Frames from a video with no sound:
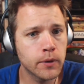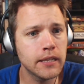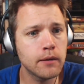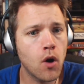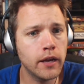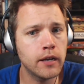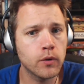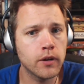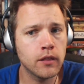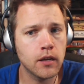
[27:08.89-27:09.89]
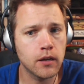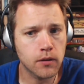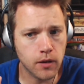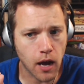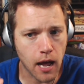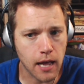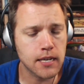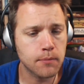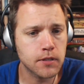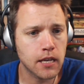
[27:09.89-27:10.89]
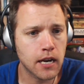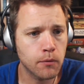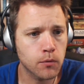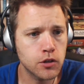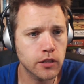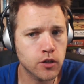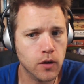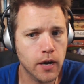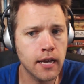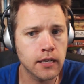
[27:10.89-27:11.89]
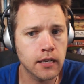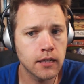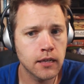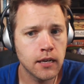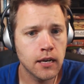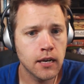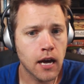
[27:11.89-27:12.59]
I really wanted, in the concept that I originally created,